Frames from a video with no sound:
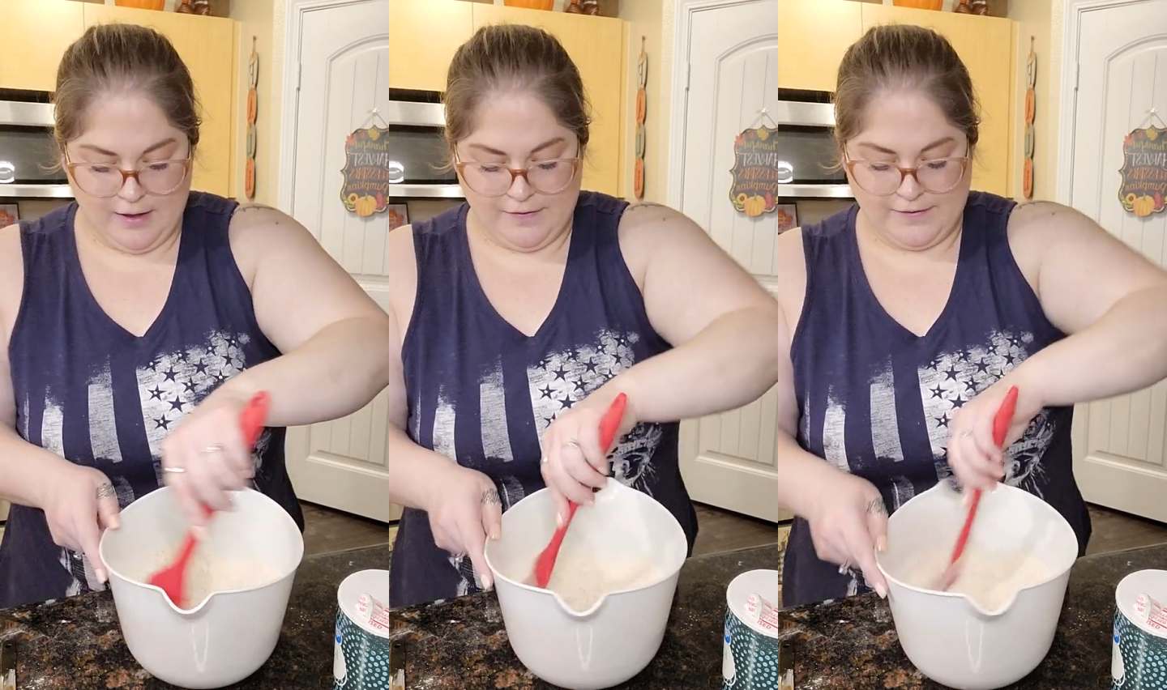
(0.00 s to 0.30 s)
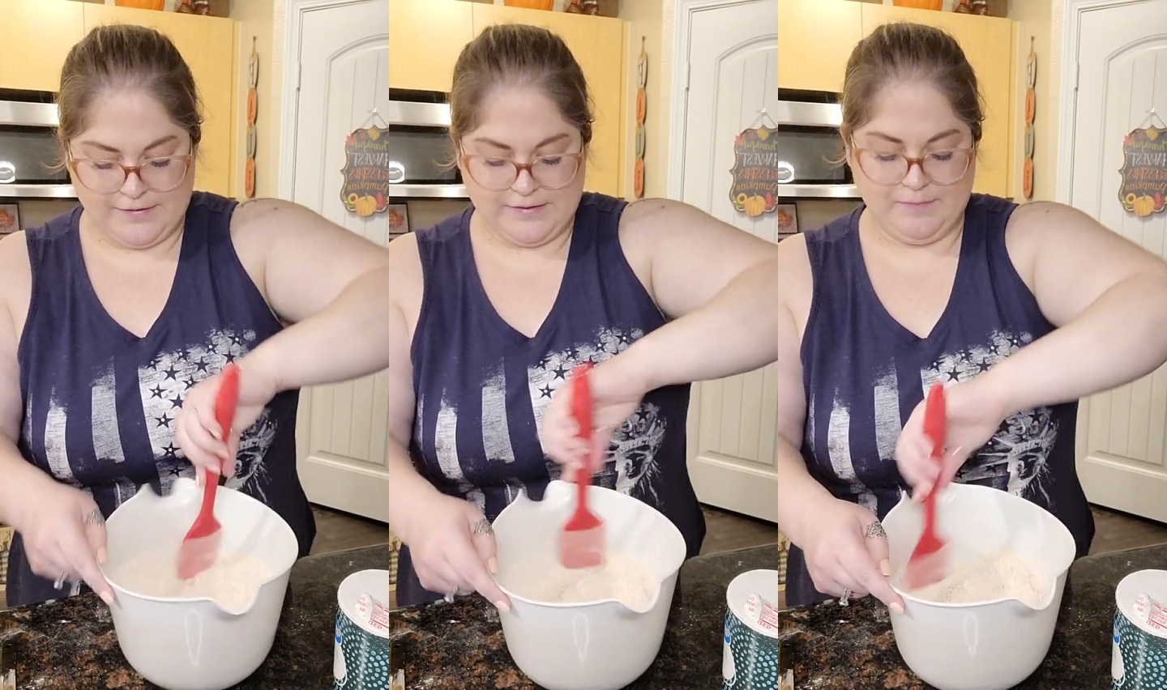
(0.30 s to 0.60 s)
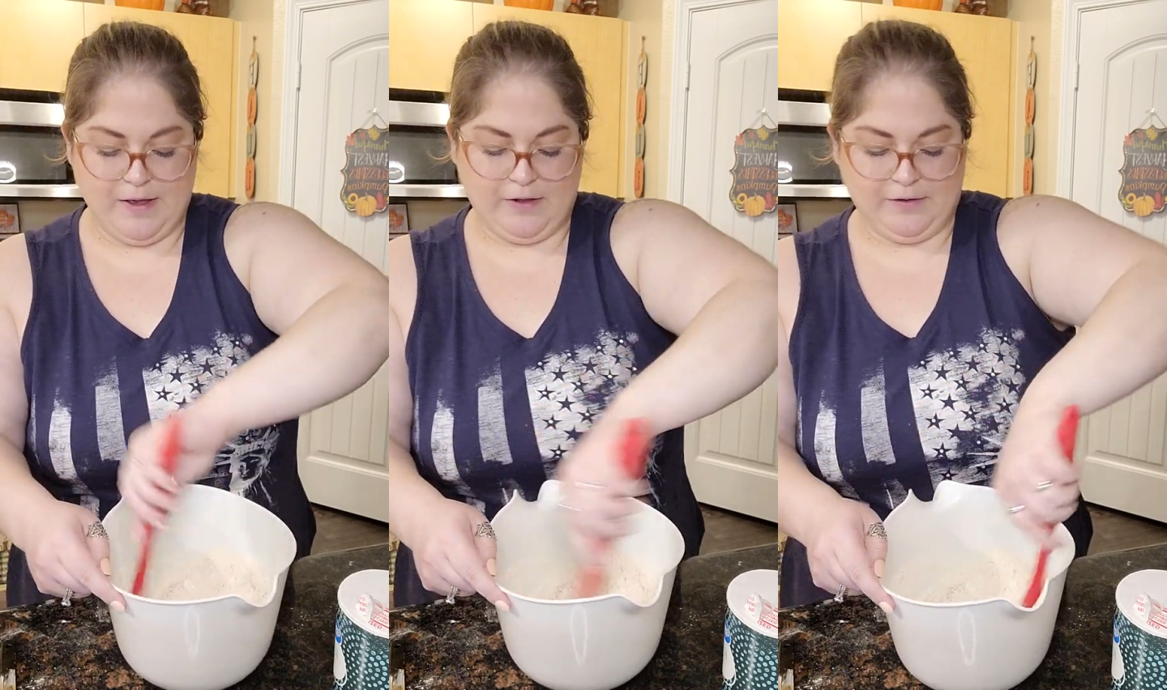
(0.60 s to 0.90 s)
the
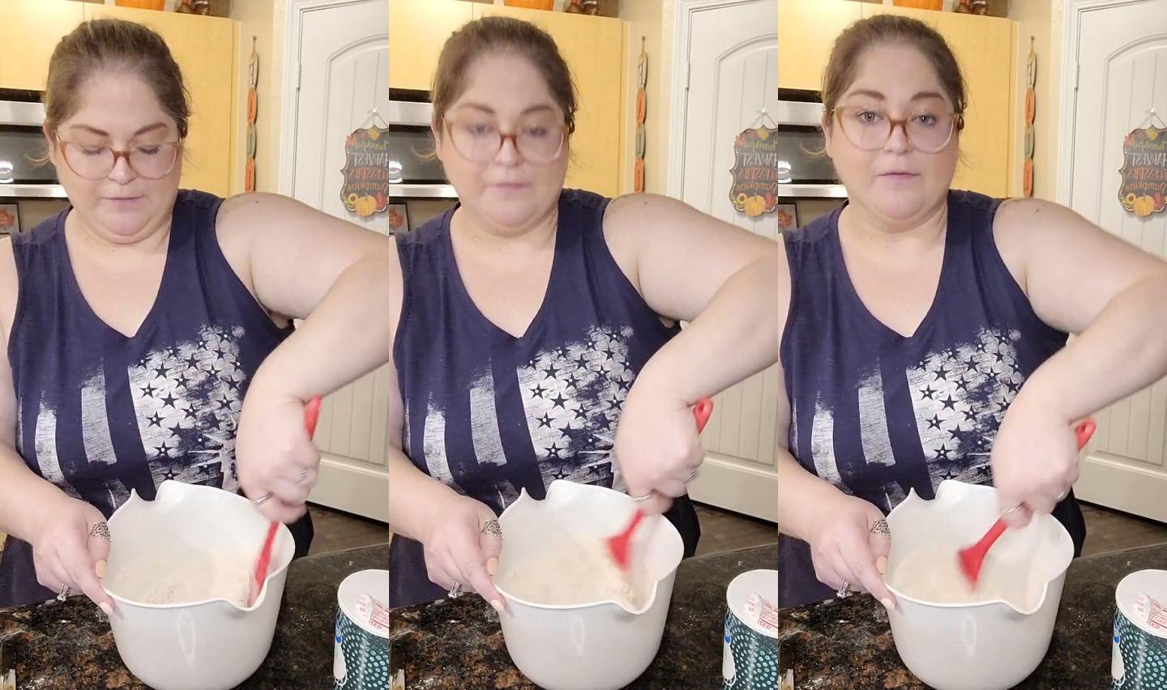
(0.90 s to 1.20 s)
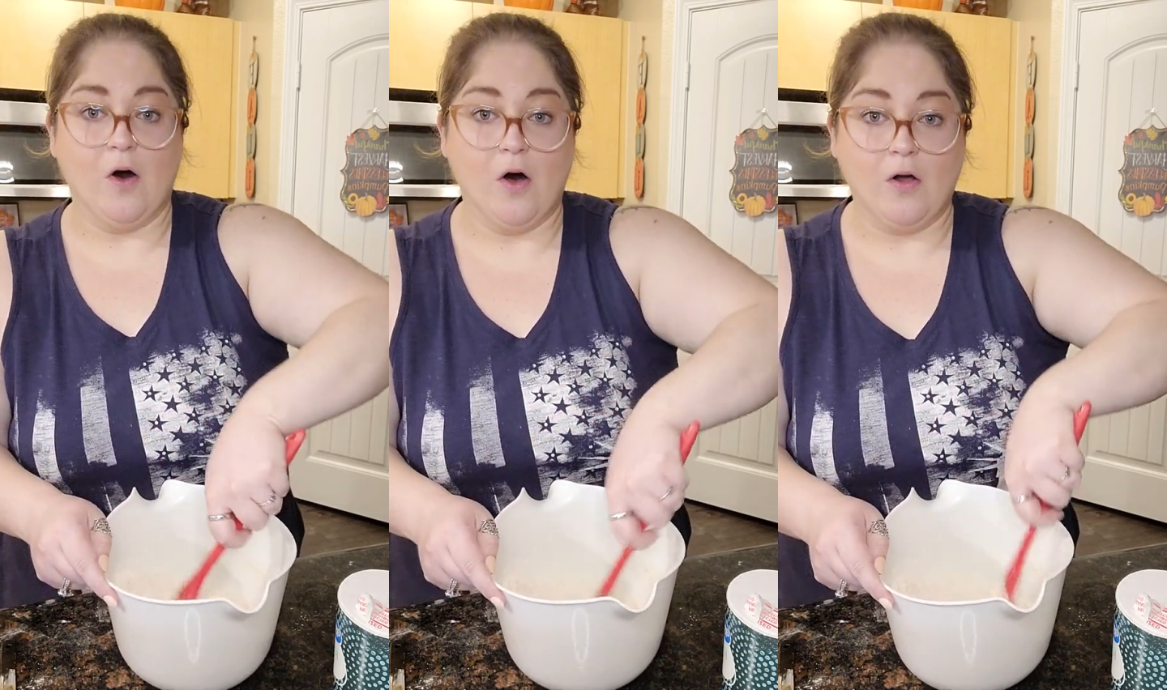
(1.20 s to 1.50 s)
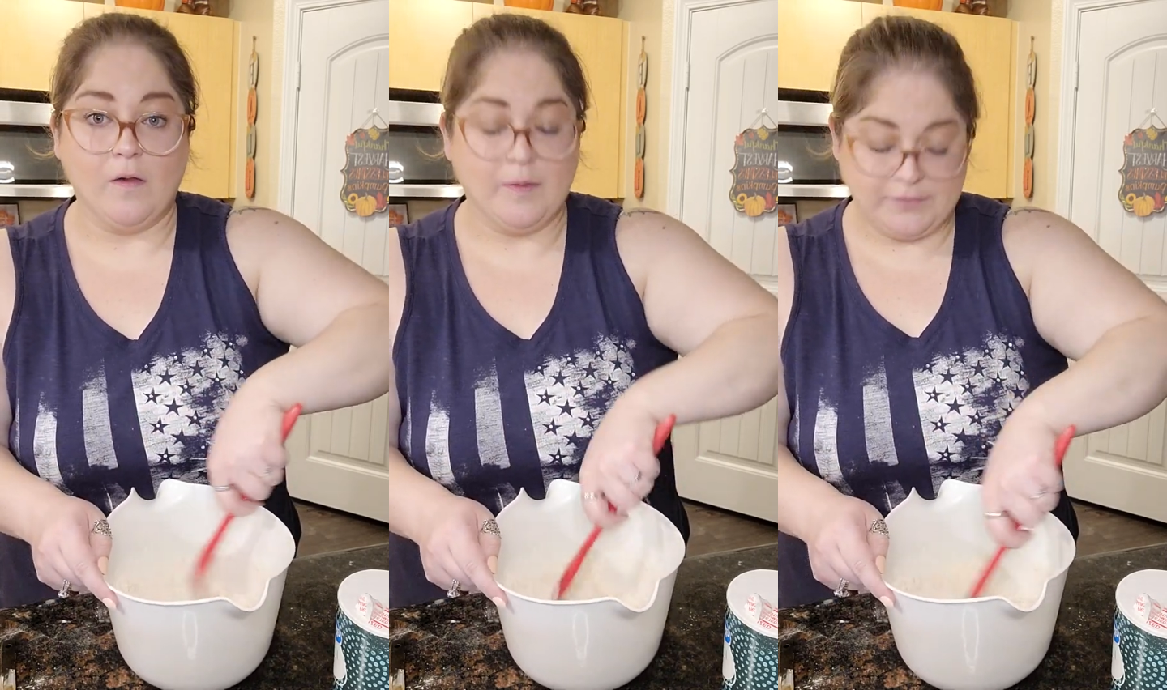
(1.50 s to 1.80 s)
smell of
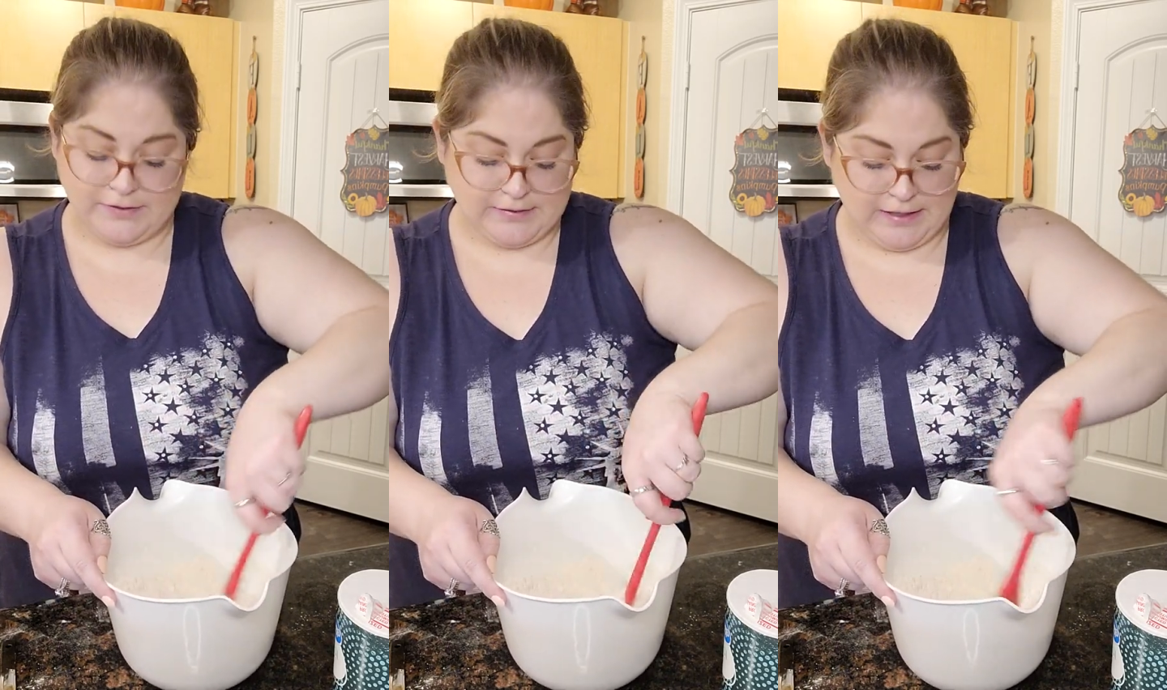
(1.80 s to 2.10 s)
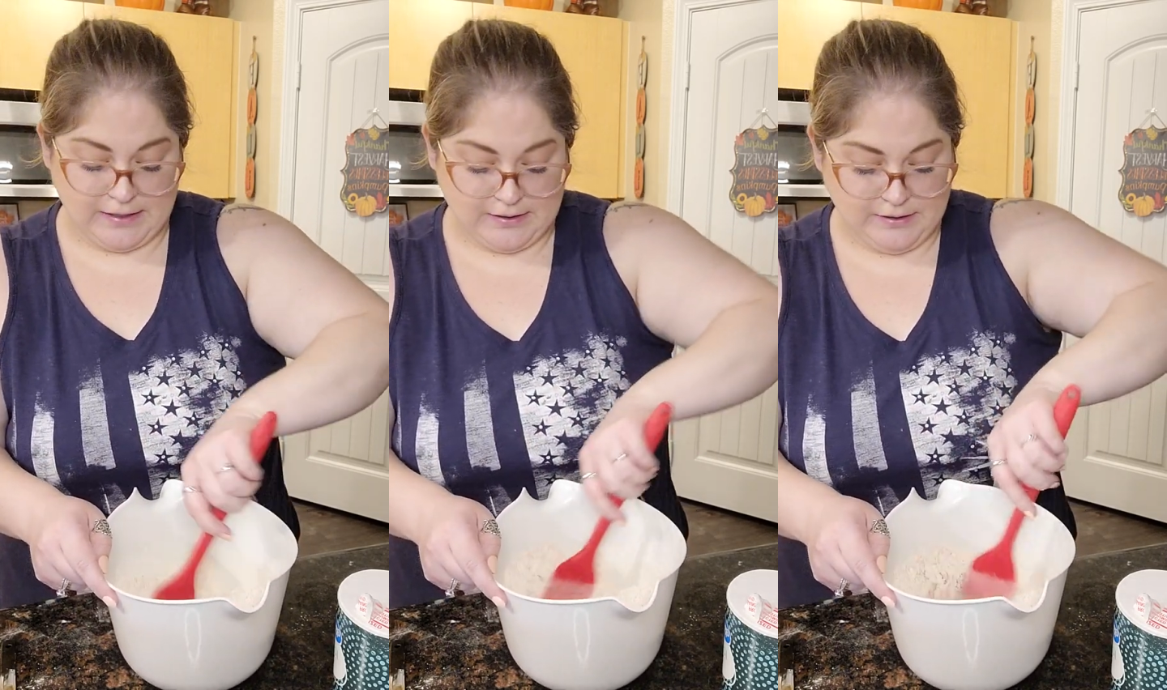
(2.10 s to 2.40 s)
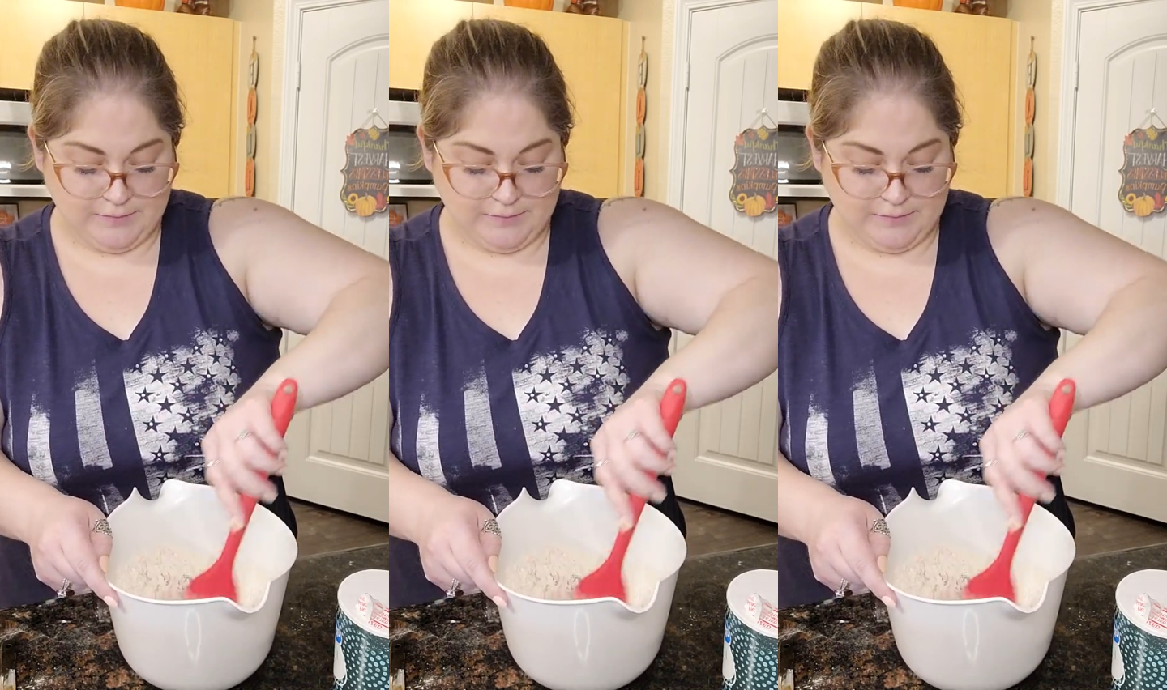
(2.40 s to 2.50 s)
fall. I'm just saying.